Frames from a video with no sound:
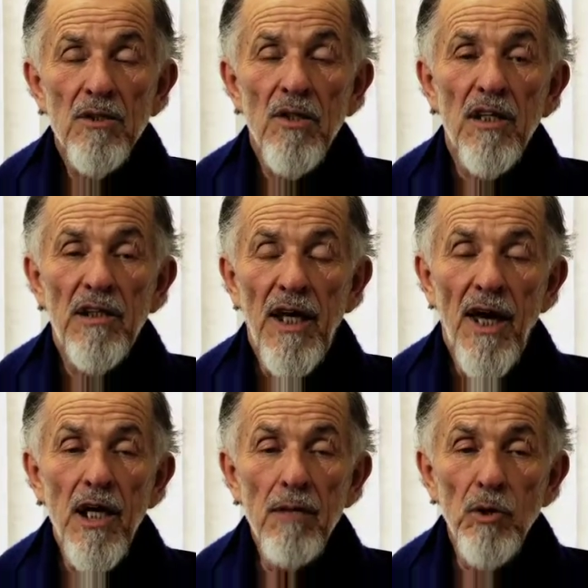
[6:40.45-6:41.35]
so that the
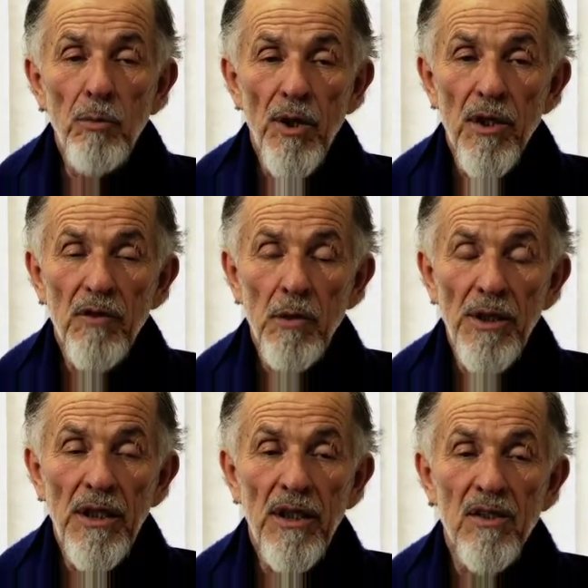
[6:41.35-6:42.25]
animal part of our
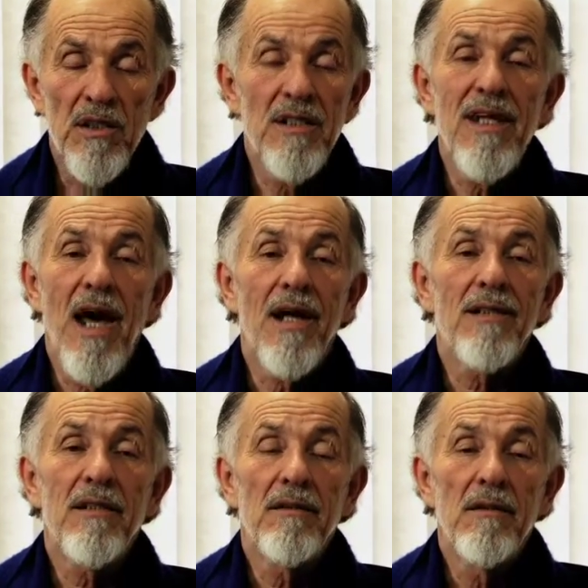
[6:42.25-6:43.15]
being is
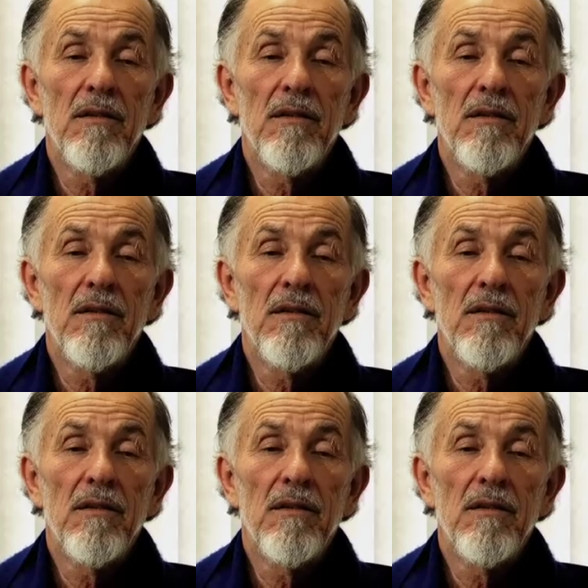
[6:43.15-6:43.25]
intact.